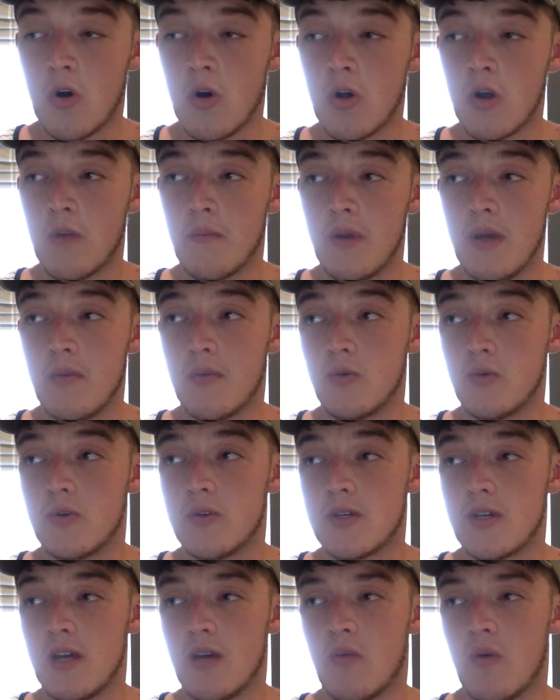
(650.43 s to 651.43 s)
And people would
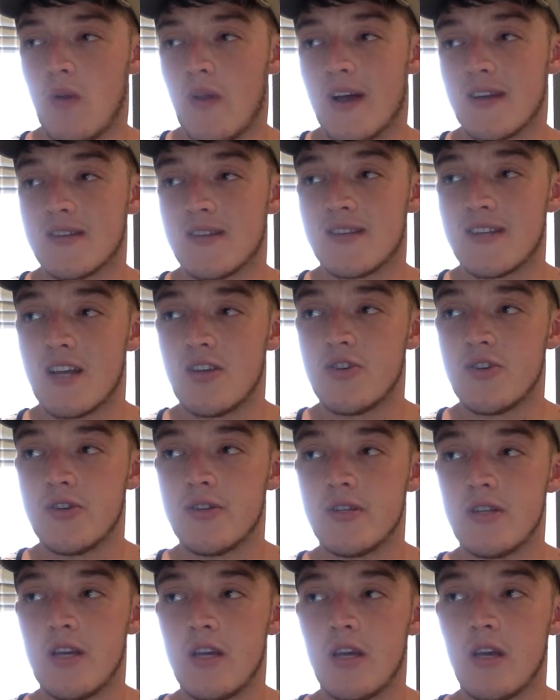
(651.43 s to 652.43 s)
say, well, that's attention
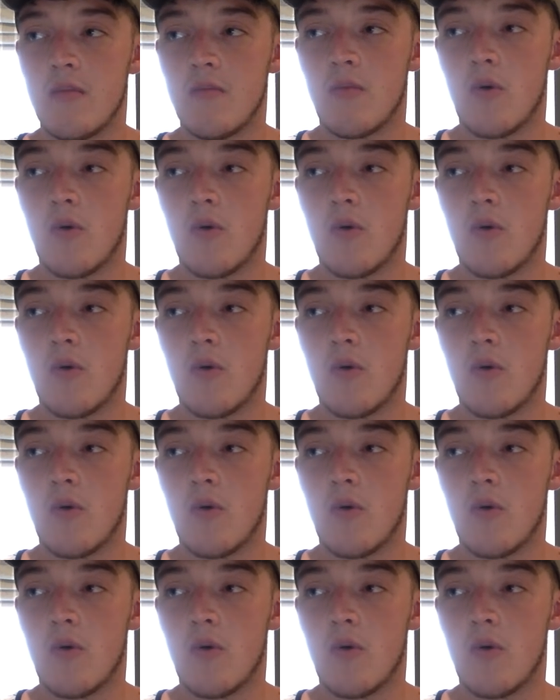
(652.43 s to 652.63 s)
seeking,